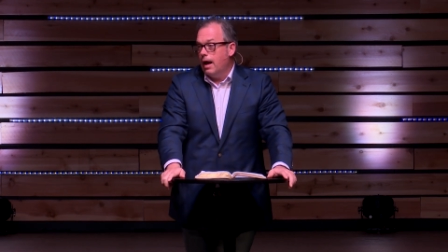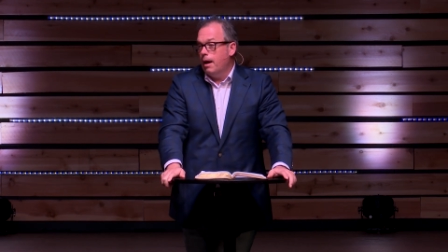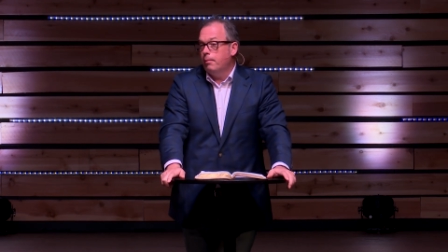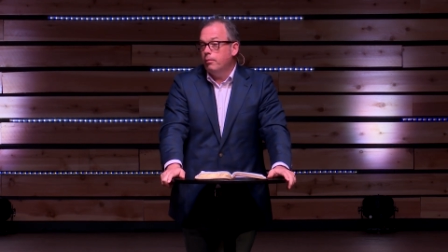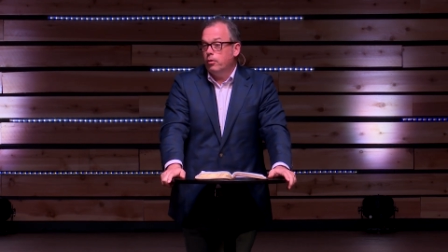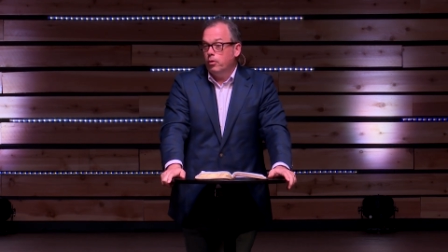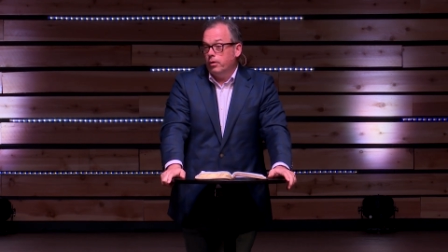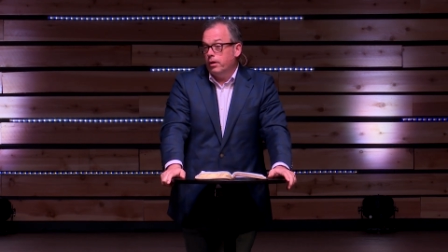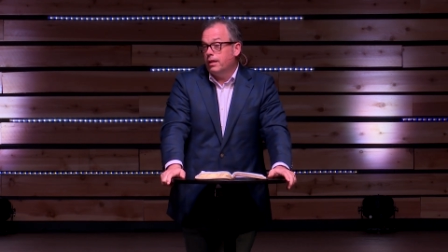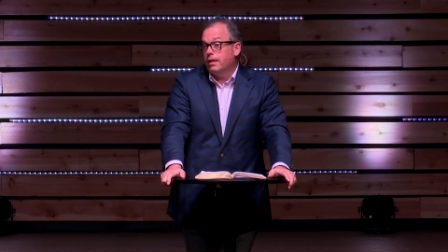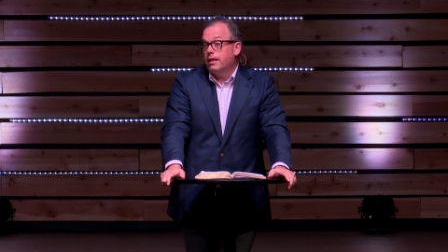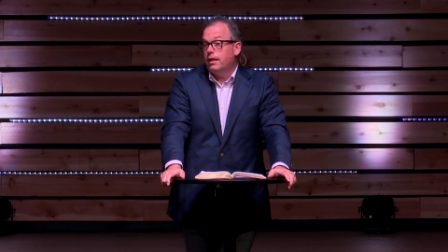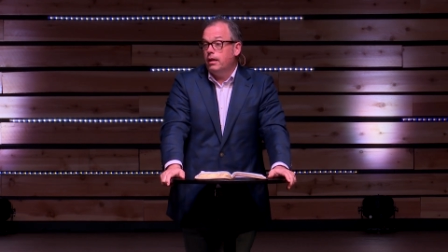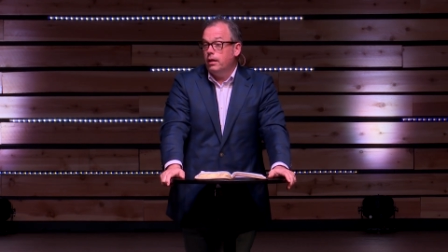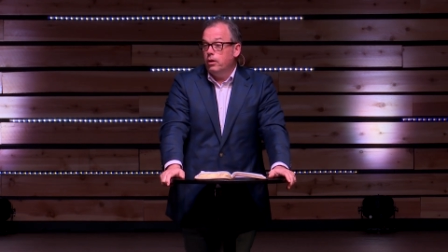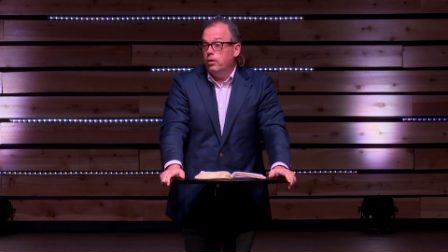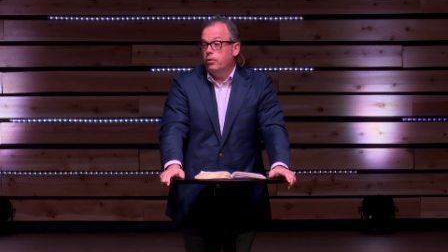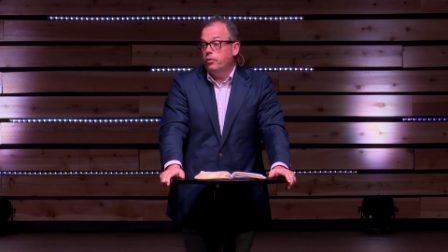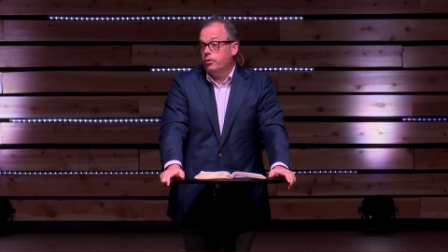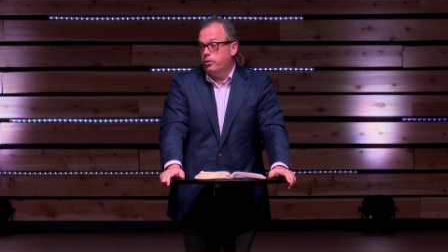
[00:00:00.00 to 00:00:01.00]
I'm going to
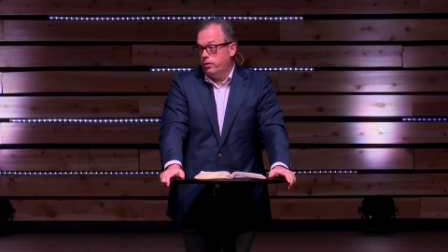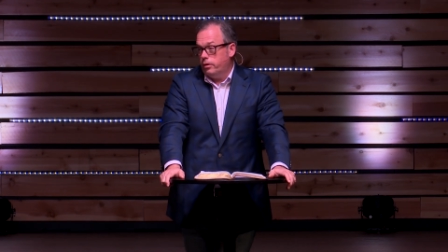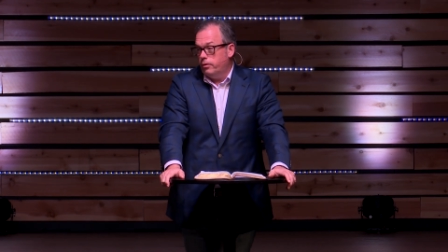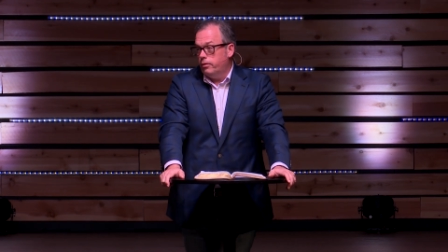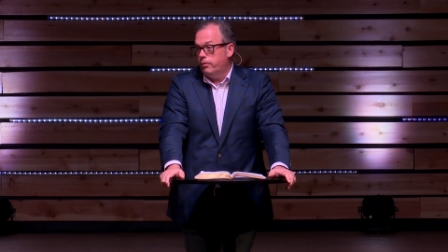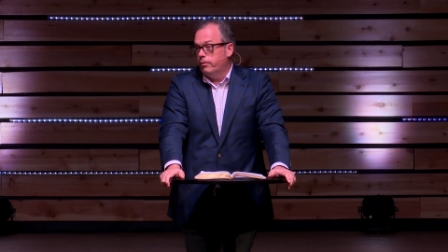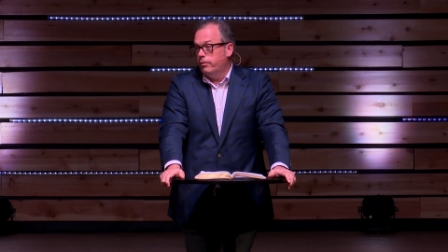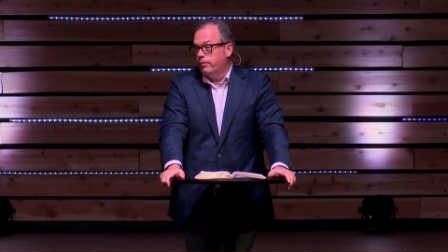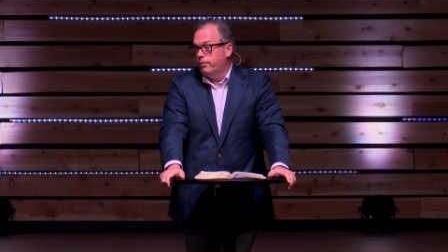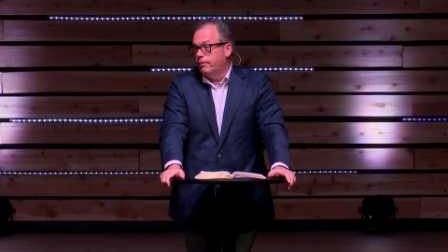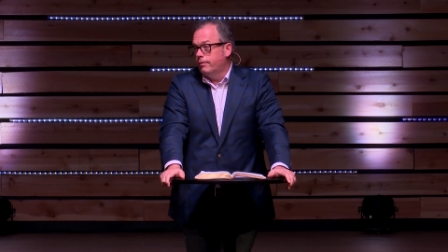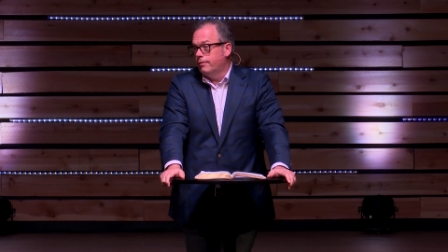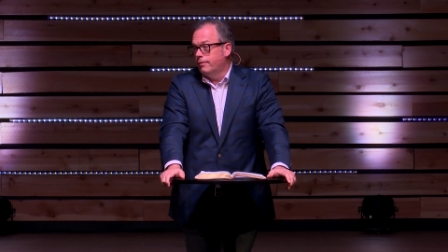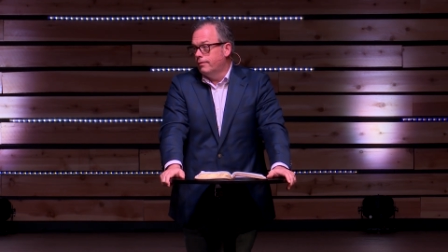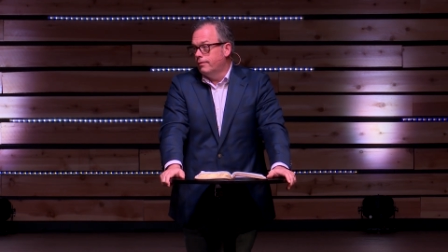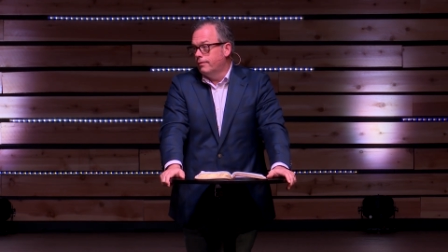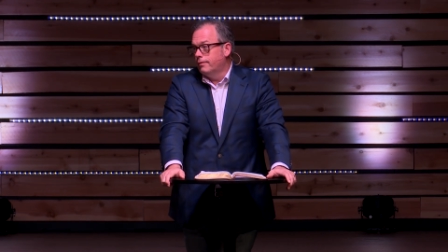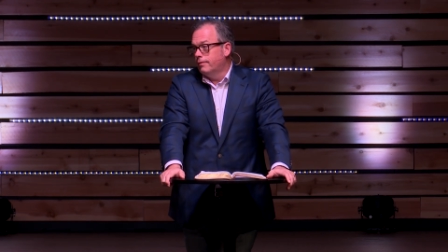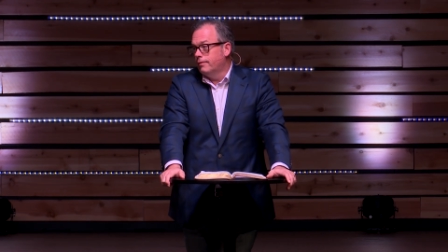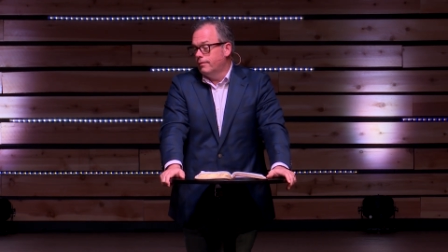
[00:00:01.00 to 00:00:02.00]
kill you.
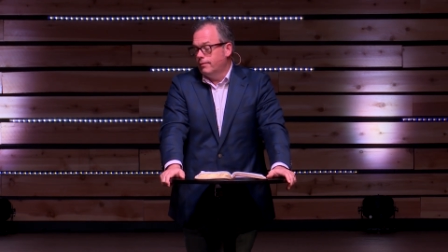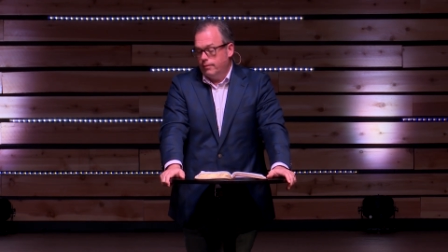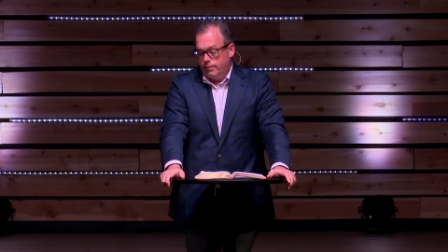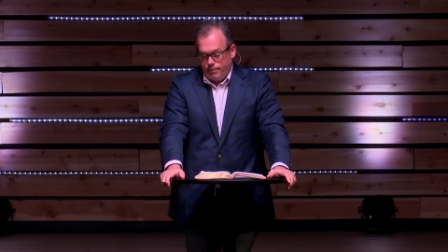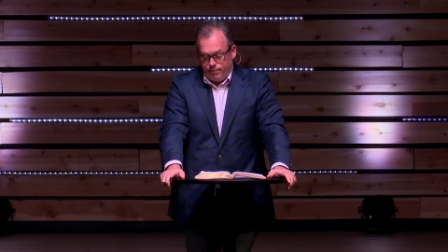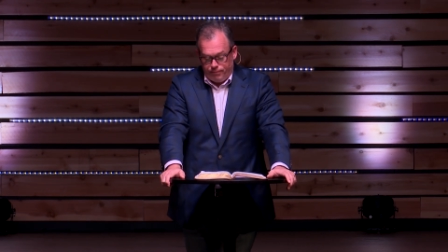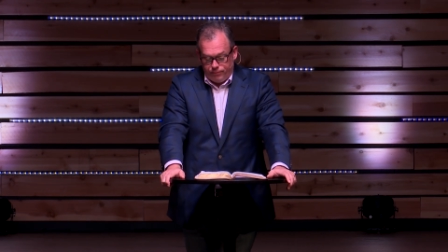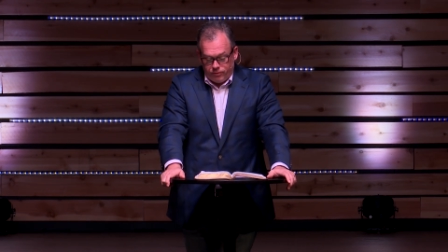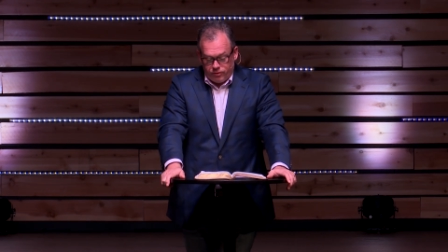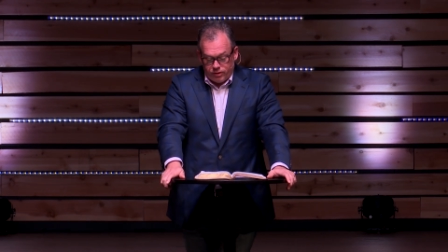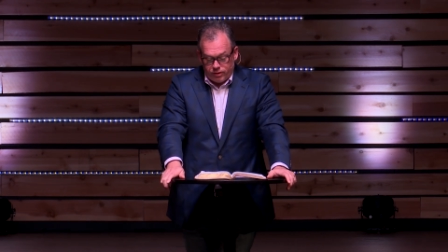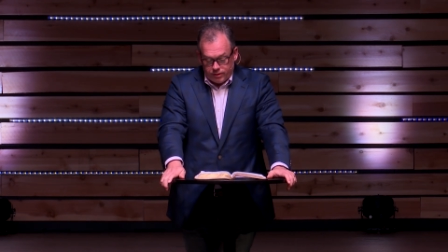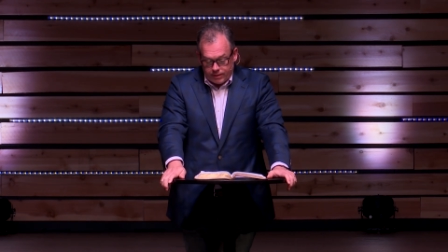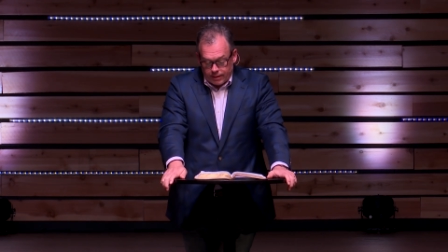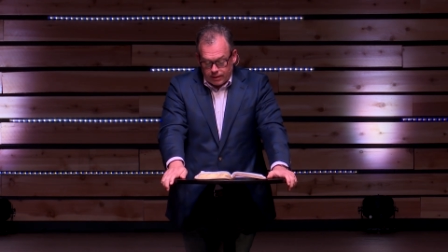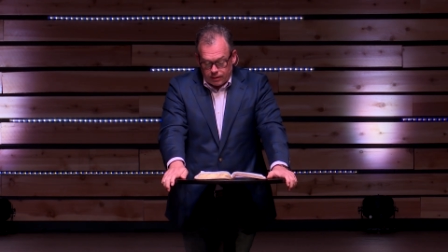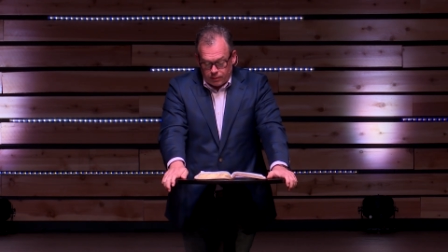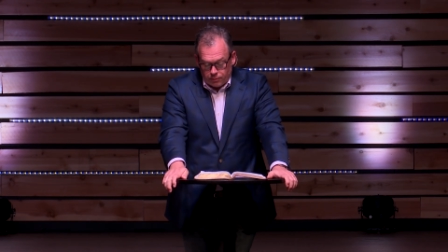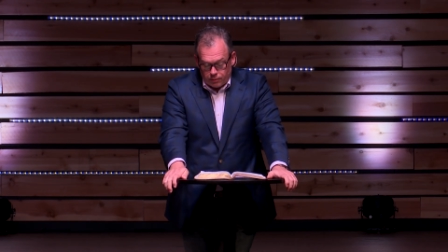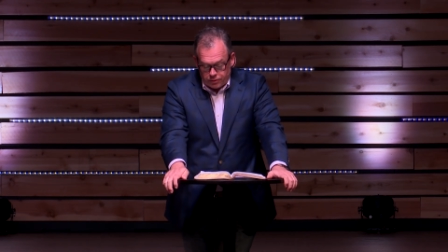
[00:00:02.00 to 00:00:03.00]
It's
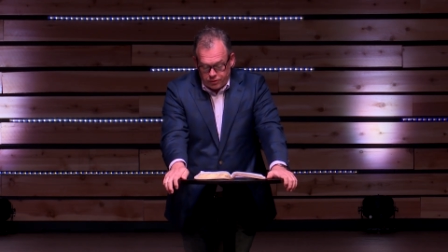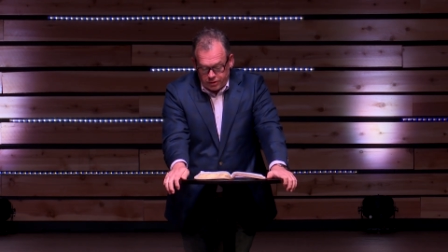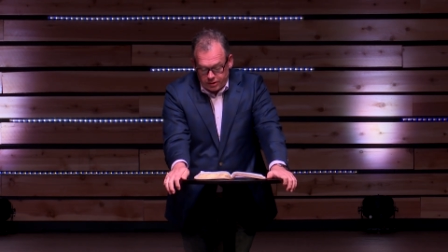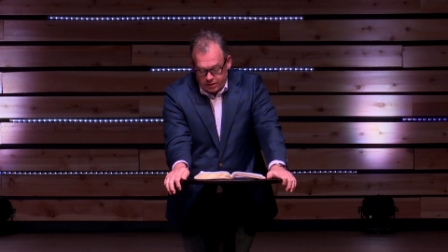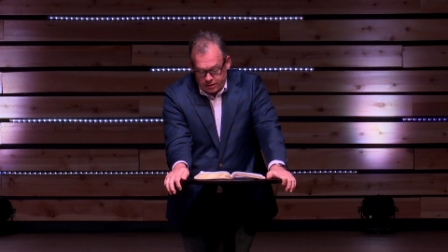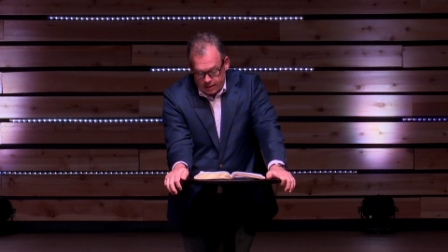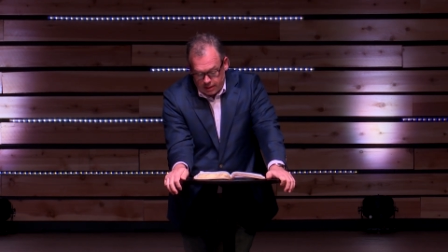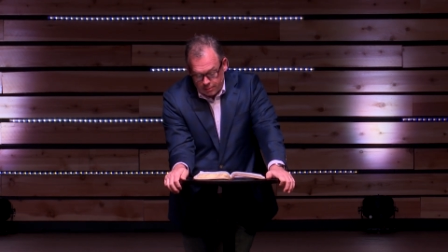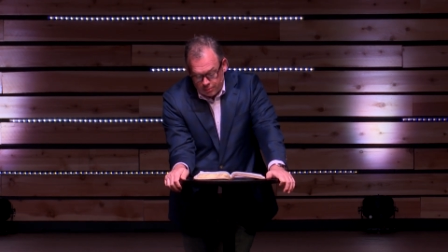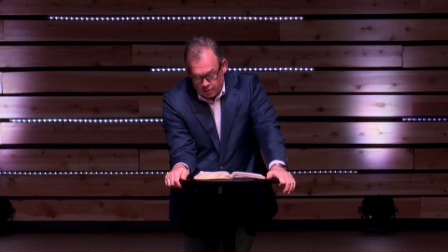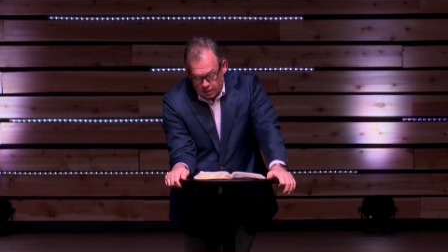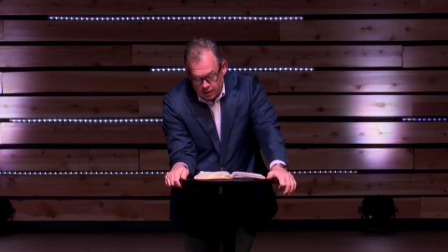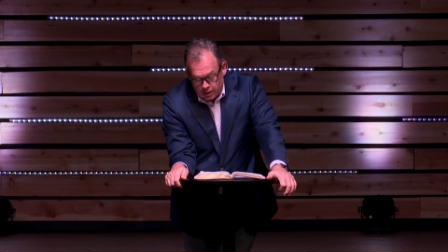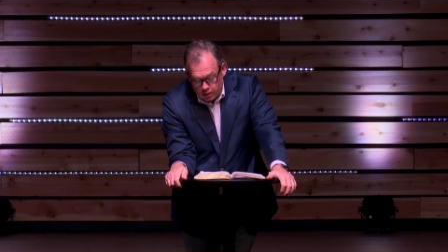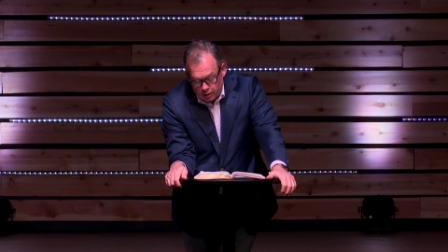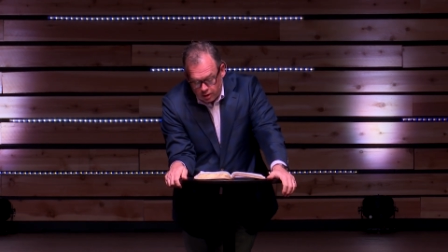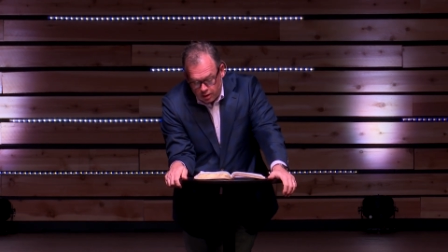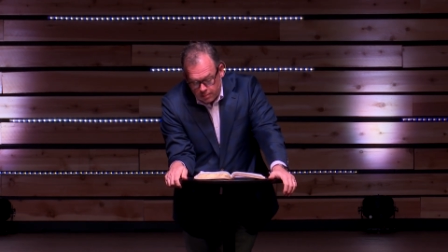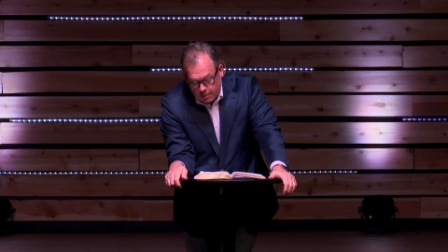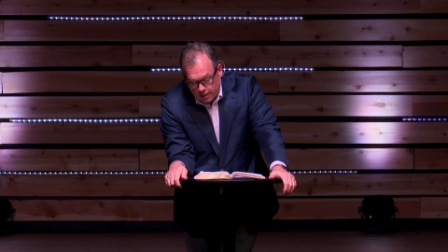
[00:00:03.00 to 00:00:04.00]
exactly what she said. I'm going to
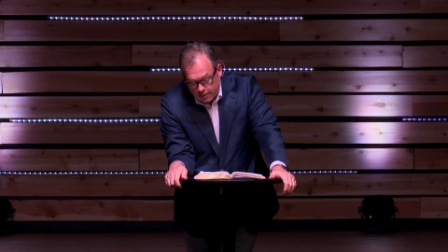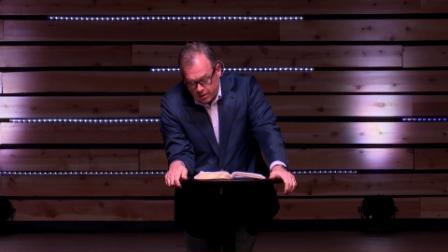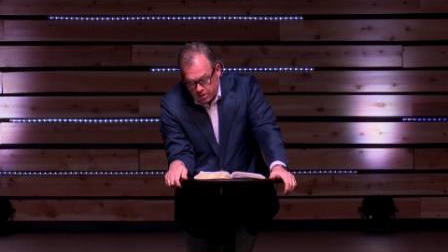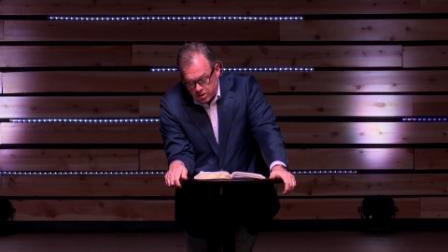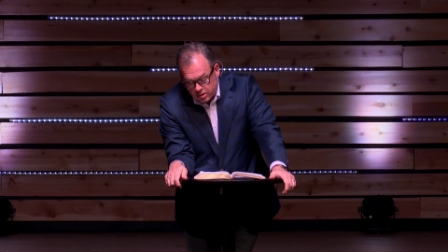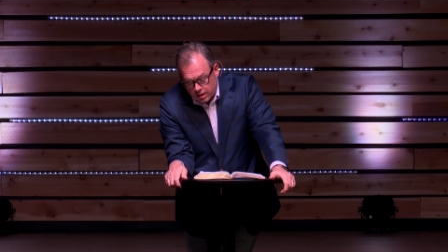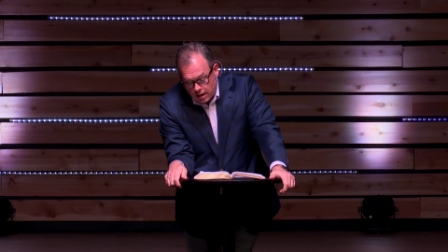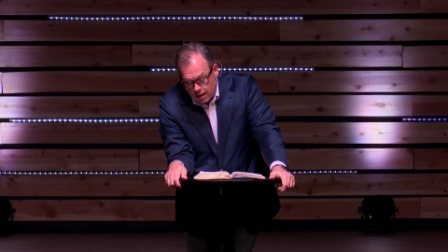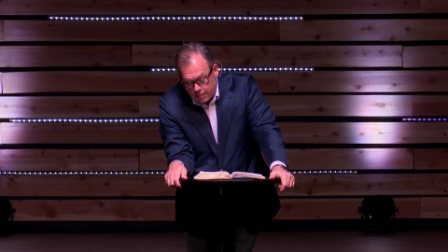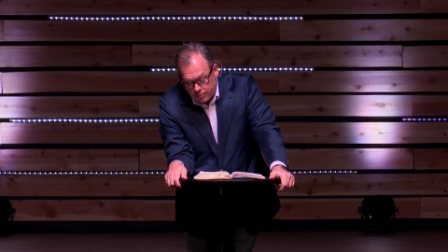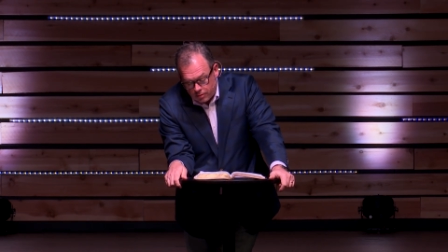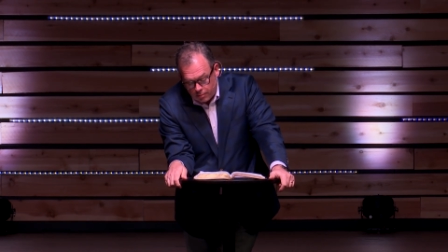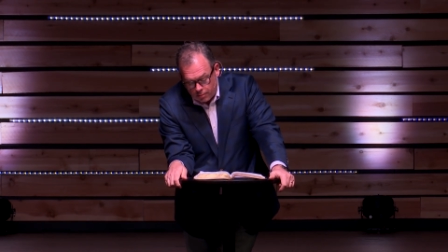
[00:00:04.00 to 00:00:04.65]
kill you by this time